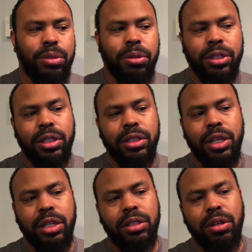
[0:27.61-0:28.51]
26
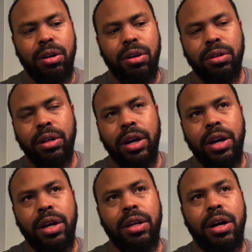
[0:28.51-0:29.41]
seconds long,
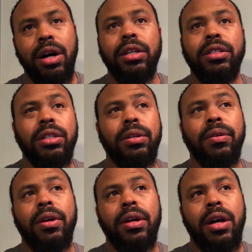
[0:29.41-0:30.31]
and honestly,